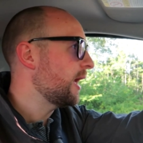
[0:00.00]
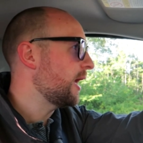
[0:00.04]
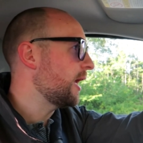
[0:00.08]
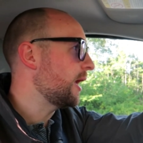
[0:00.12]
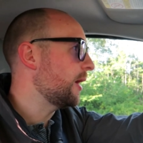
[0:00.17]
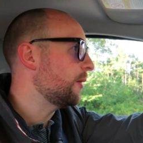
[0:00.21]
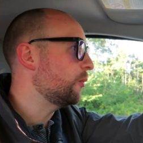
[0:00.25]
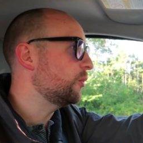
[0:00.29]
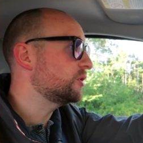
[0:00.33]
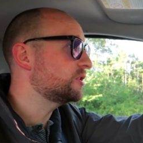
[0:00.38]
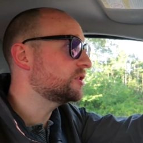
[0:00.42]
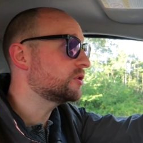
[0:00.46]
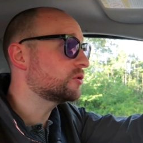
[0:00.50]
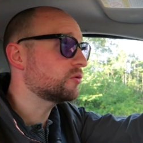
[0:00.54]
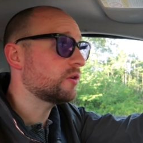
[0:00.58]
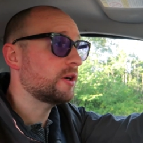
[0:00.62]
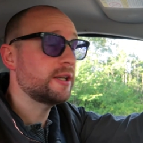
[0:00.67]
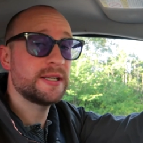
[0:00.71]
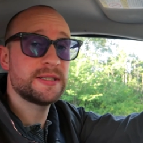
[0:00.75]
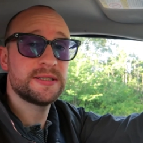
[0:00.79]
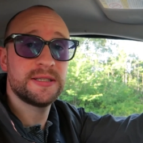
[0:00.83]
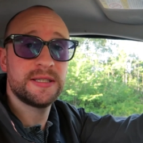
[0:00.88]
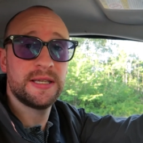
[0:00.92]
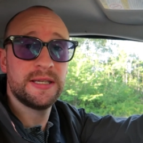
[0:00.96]
um, which is
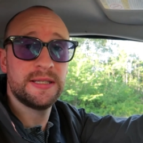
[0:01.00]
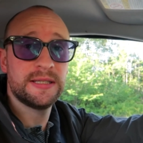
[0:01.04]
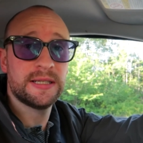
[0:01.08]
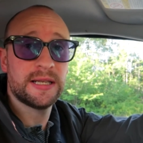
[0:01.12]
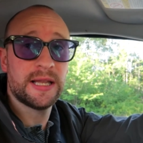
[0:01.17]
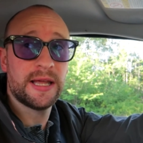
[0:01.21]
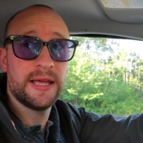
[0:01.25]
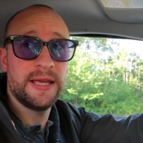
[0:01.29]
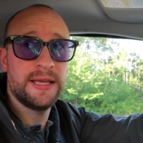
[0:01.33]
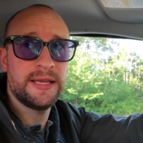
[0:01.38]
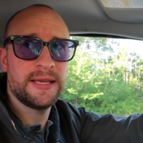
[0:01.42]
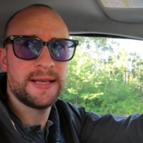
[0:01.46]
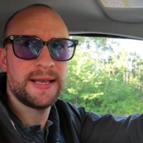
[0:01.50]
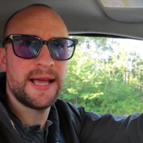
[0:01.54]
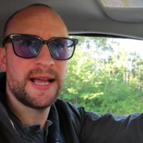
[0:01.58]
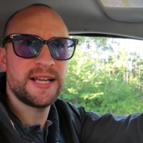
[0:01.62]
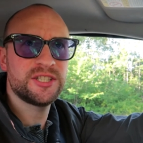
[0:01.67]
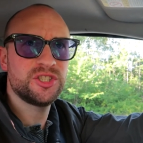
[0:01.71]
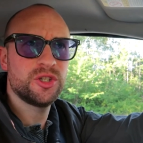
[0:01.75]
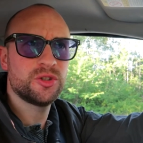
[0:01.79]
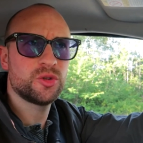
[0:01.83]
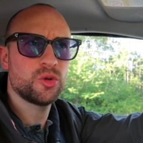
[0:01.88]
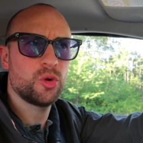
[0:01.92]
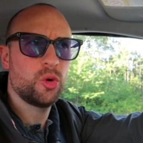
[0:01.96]
right next to Kearney Lake and
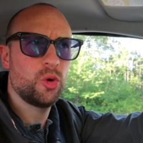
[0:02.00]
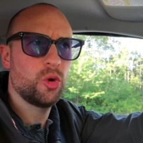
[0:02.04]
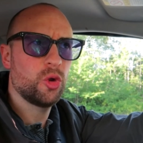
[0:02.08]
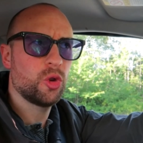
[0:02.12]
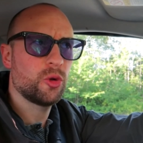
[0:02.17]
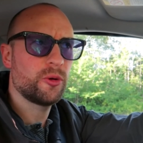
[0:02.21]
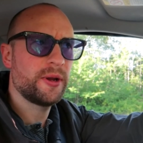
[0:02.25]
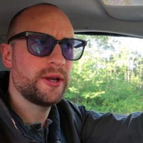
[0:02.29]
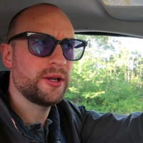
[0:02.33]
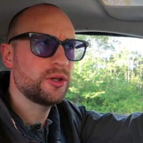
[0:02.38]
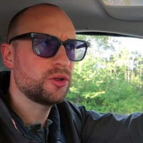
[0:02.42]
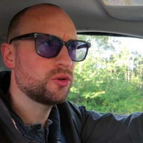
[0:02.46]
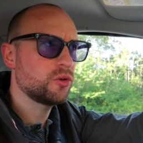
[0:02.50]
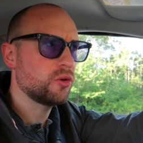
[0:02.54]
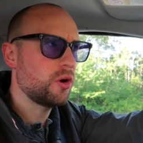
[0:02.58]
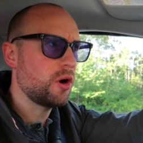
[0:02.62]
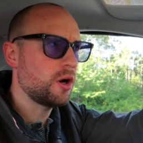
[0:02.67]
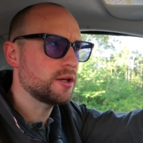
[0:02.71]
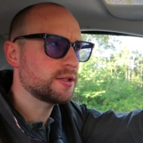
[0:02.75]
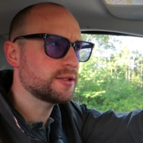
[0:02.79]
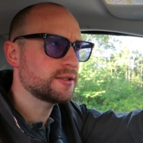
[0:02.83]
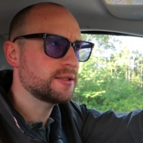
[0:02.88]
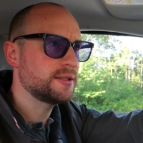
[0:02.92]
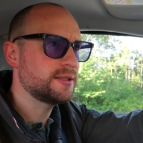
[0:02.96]
actually is all the way
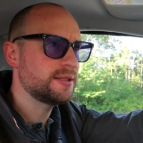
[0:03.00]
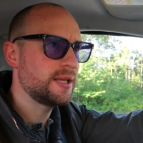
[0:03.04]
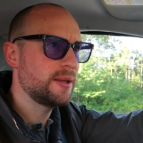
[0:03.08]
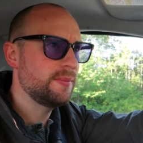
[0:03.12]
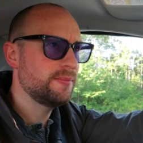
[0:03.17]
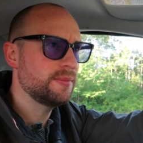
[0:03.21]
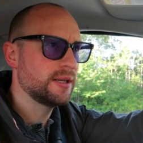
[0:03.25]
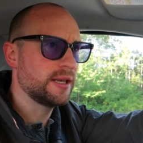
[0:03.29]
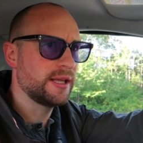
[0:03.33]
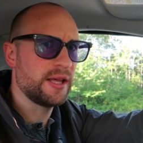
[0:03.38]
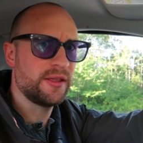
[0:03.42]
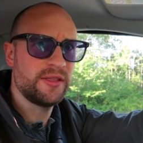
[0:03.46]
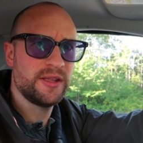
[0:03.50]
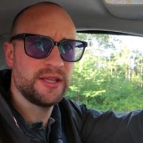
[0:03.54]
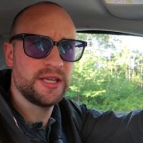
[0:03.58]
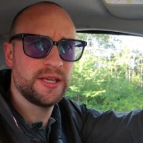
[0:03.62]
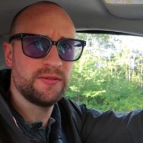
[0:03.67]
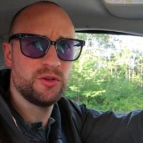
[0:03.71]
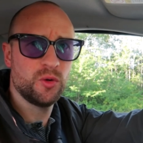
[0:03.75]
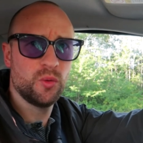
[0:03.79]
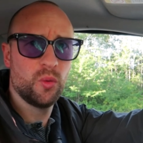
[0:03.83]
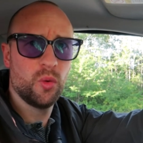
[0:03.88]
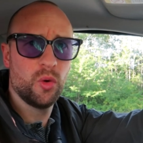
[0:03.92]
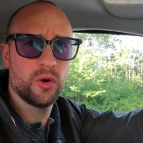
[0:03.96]
across to Timberlea, I think,
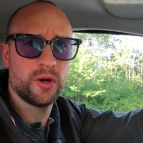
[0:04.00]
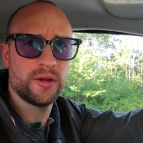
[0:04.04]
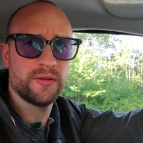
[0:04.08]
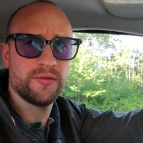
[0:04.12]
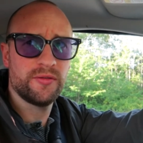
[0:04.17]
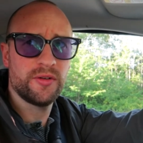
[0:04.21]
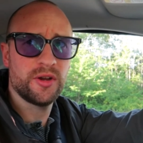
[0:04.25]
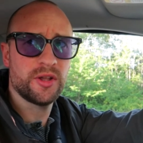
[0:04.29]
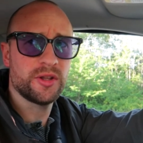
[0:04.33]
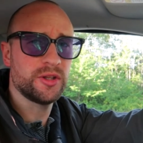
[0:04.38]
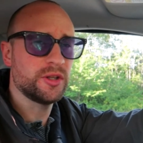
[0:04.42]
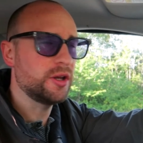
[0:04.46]
if you walk it very